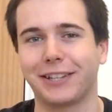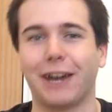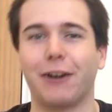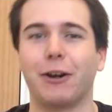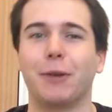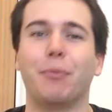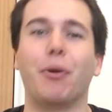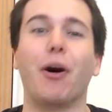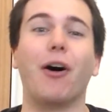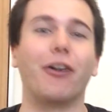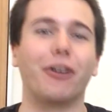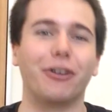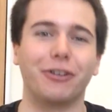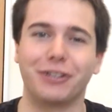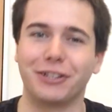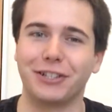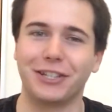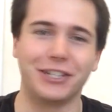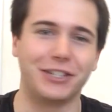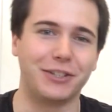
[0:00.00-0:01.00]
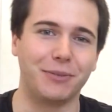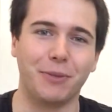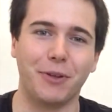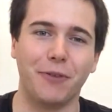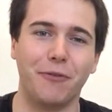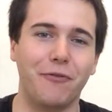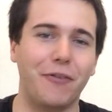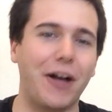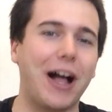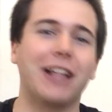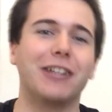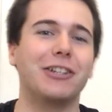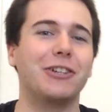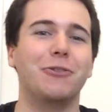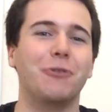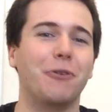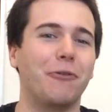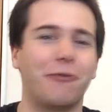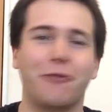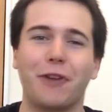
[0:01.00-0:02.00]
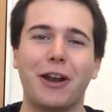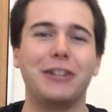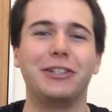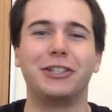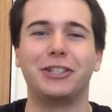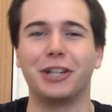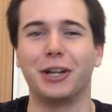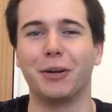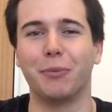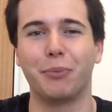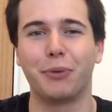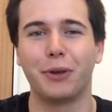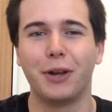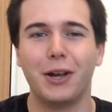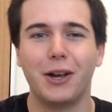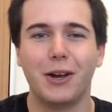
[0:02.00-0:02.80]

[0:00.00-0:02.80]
Harry Potter to teach them the value of friendship,